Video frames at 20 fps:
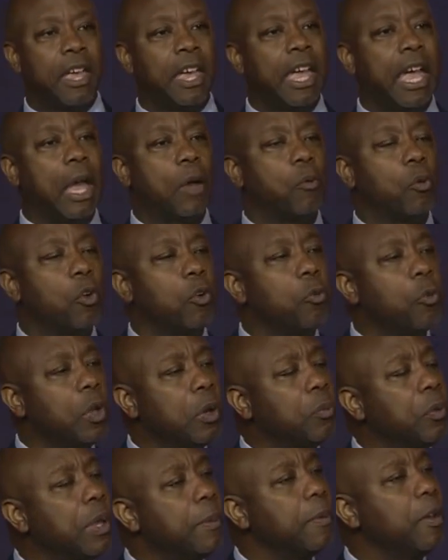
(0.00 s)
And when
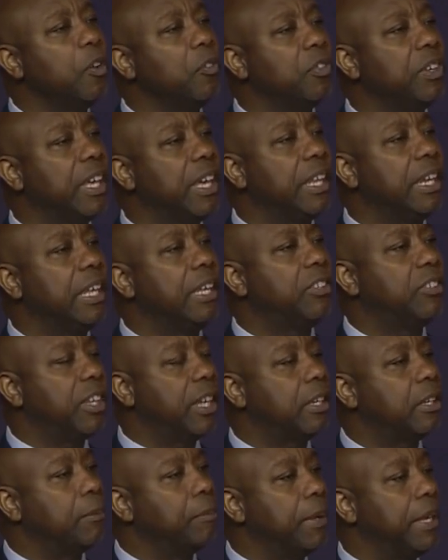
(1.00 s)
we moved in, he said
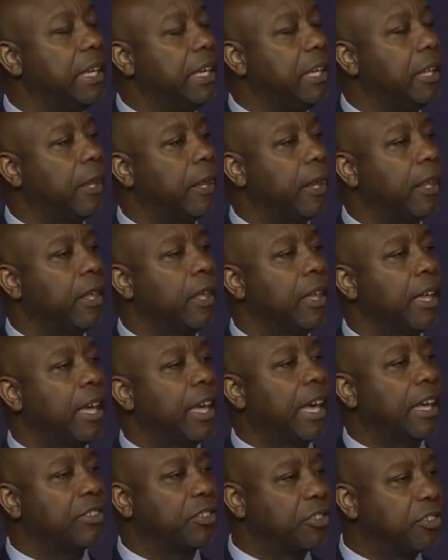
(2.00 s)
to me,
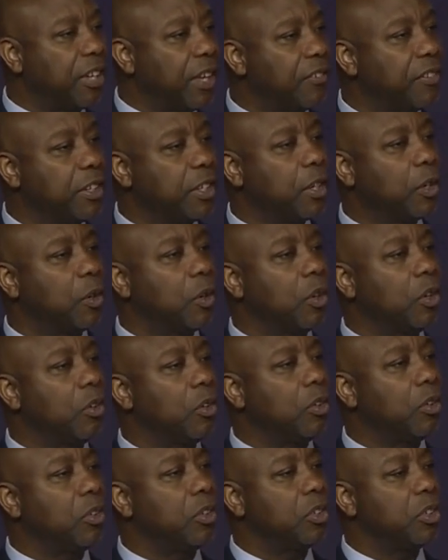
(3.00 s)
as a
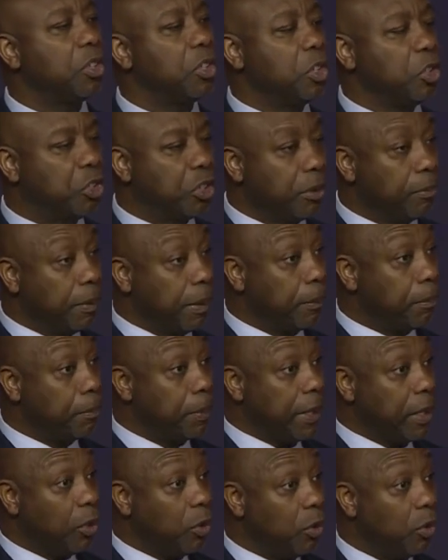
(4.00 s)
7-year-old, you can be
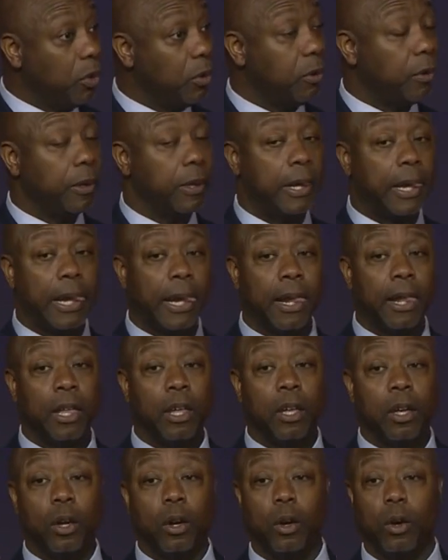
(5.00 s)
bitter
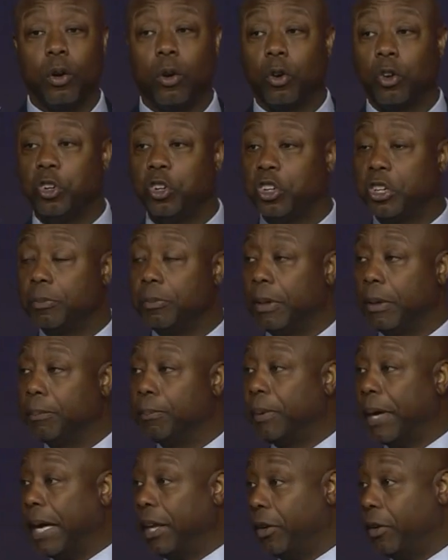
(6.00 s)
or you can be
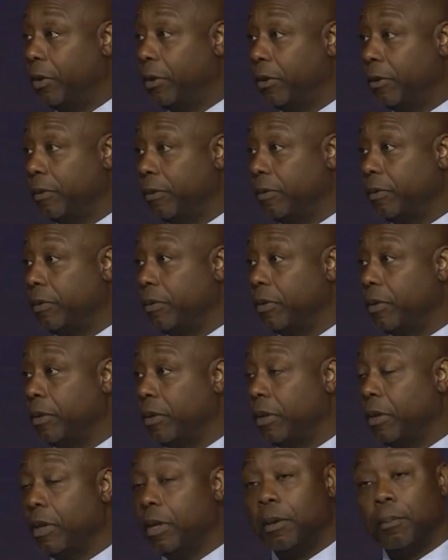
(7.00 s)
better,
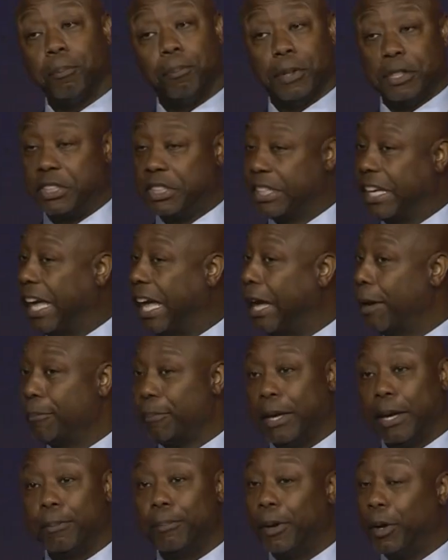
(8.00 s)
but you can't
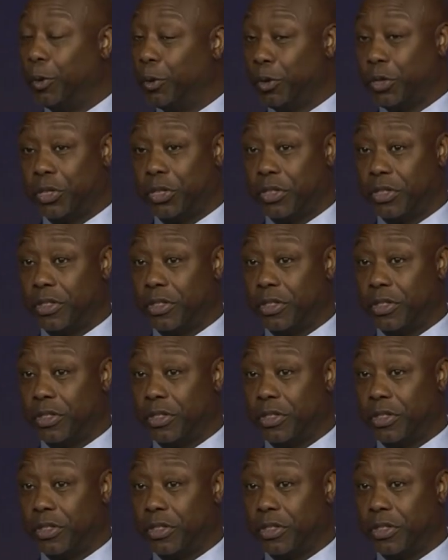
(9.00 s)
be both.